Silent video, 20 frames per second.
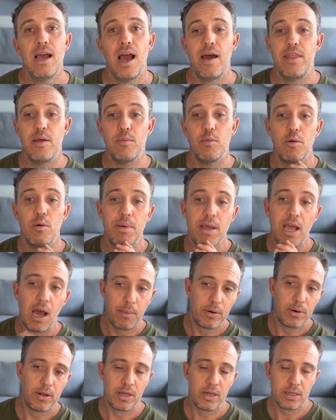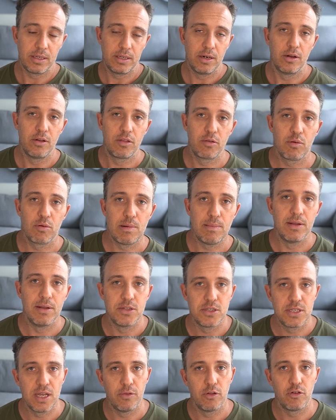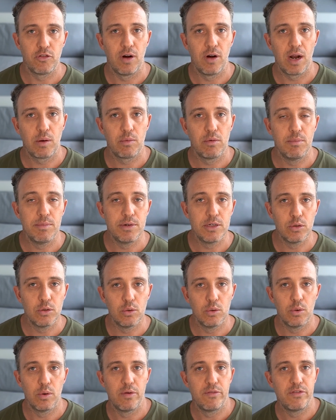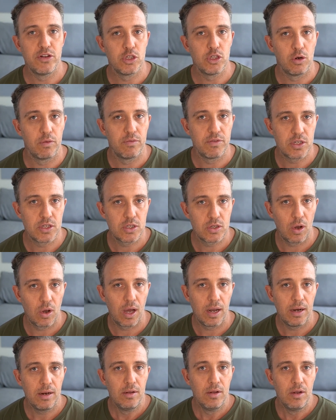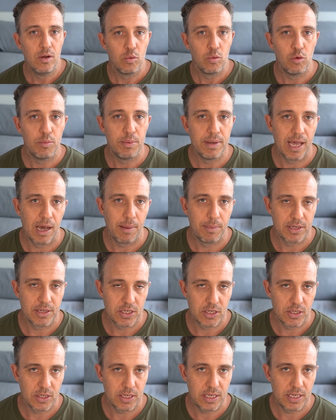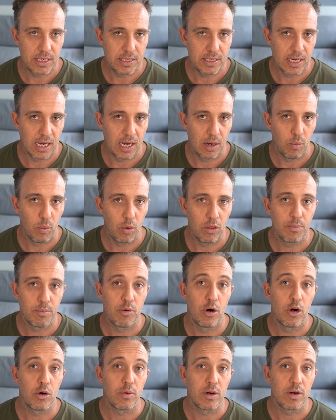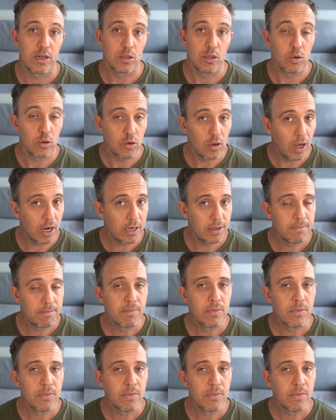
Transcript: And then we'll be able to, 3 months down the track, when we do a revision of this site, we'll be able to see what the progress looked like